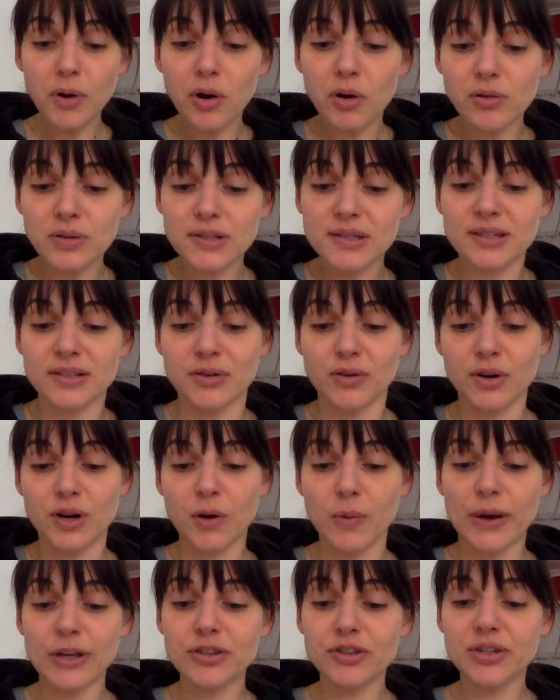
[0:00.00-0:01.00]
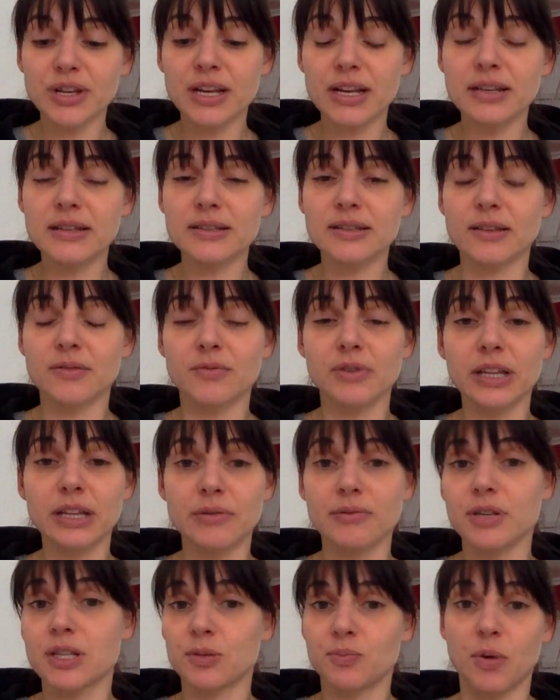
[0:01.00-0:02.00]
posts and her questions and really
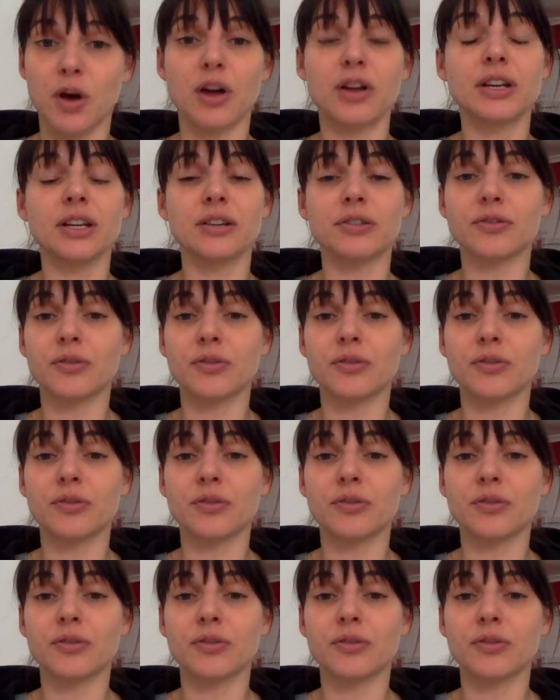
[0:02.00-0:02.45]
responding